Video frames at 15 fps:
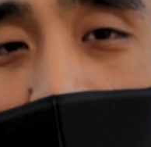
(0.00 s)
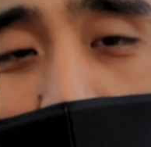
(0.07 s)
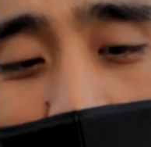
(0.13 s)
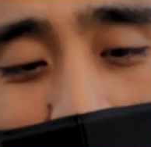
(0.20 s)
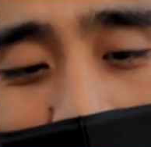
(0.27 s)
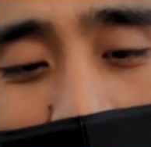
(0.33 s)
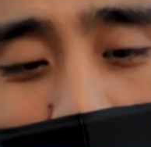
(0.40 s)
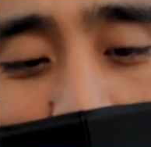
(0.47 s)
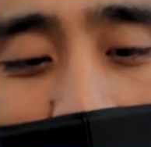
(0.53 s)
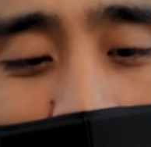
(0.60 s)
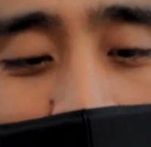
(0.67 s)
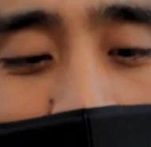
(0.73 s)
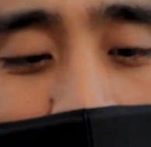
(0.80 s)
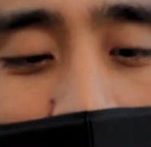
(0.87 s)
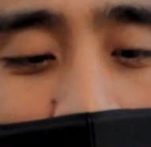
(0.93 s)
and USM
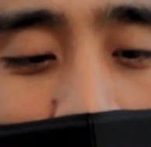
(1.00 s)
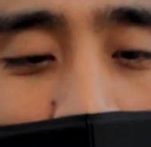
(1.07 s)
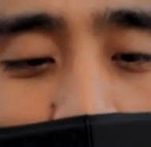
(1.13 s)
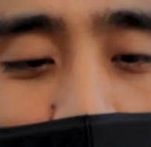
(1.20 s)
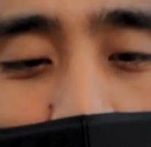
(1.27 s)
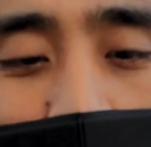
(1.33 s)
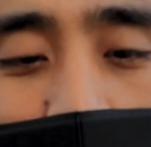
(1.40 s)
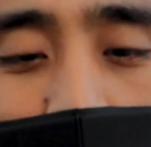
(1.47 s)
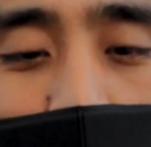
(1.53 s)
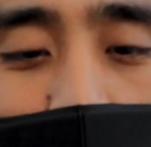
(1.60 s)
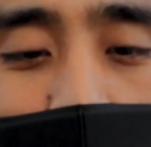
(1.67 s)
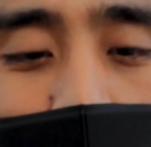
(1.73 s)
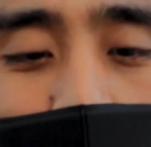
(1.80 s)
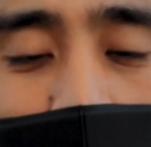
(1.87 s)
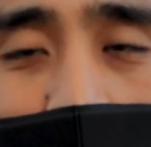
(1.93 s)
lens.
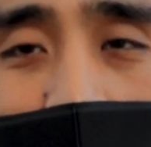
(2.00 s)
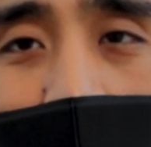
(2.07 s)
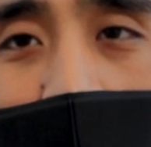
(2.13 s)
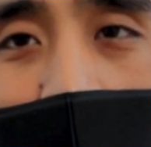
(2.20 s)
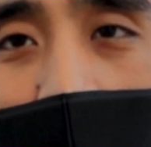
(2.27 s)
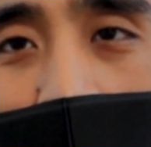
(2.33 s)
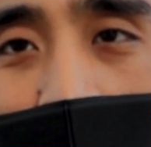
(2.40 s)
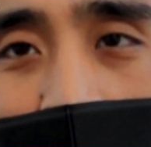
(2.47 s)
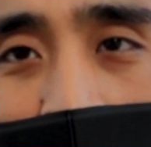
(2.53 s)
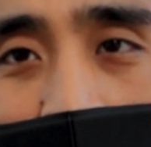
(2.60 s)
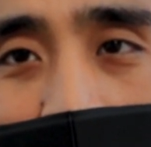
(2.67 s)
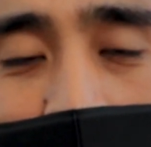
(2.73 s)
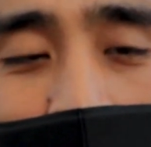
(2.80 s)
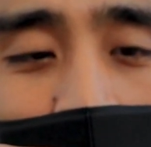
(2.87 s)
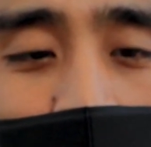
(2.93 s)
So yeah, I
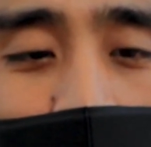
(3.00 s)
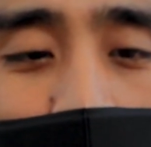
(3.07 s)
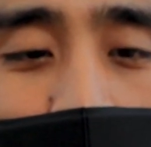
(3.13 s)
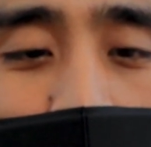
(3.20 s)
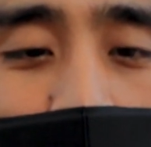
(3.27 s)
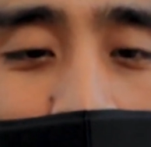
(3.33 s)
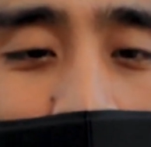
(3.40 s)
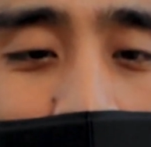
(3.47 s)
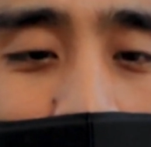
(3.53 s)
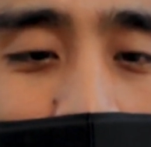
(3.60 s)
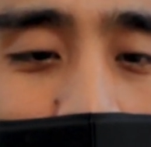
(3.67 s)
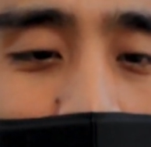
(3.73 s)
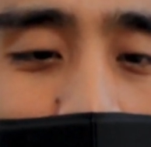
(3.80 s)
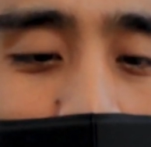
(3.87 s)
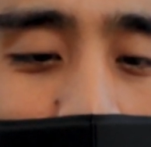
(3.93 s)
need this for my
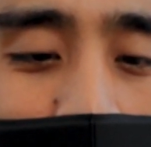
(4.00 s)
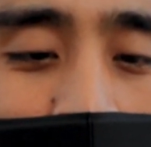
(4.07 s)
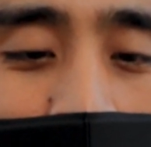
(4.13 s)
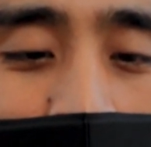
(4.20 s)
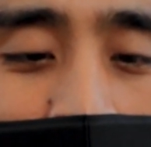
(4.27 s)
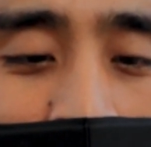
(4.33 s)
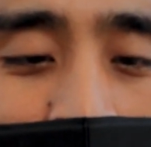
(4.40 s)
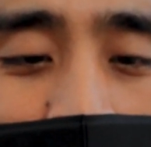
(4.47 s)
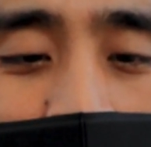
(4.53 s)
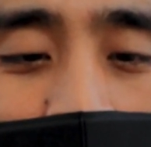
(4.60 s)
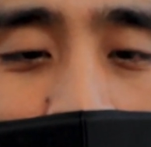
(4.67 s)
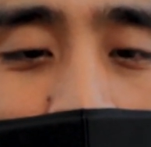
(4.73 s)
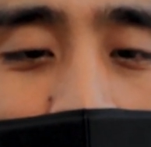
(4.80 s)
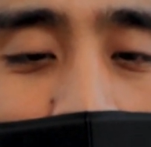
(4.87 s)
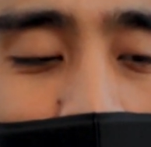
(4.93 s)
other lens.
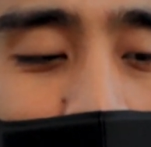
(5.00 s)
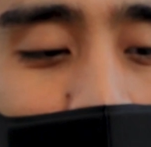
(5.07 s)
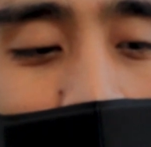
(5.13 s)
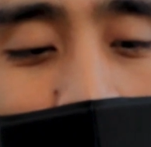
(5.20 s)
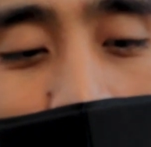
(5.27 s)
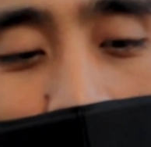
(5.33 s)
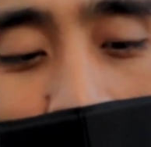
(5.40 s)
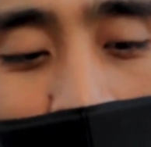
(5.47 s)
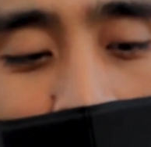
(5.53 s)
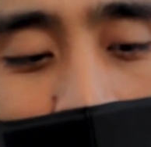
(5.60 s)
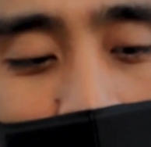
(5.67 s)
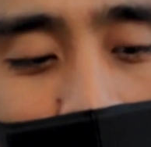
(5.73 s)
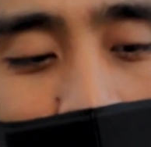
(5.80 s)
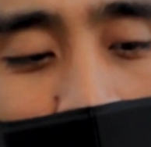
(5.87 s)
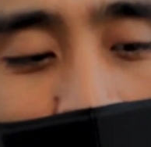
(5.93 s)
And
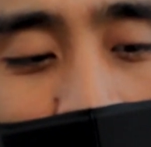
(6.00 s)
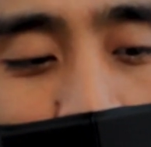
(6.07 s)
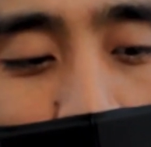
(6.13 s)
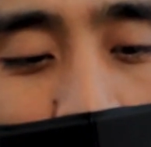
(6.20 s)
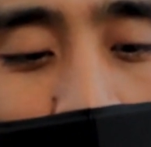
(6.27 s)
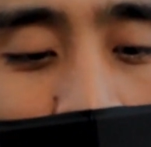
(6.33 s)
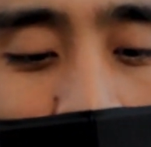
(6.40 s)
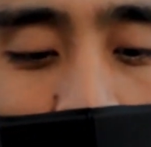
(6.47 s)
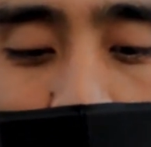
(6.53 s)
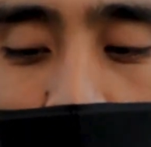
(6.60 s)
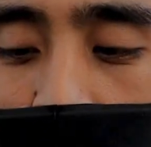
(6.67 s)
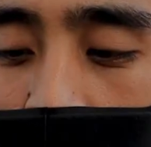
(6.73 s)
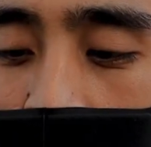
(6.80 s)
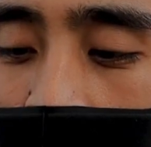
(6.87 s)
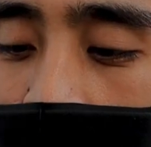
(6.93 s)
let's move on
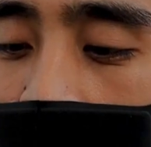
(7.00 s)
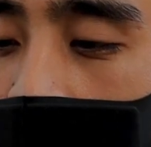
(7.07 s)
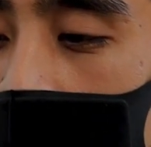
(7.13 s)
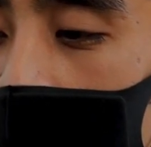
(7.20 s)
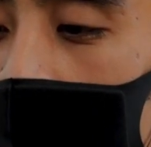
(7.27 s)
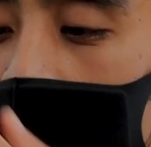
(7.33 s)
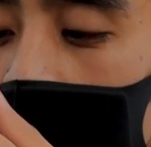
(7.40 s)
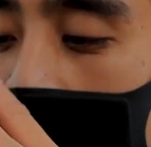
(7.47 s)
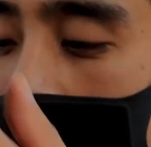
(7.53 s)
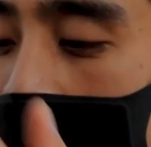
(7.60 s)
to the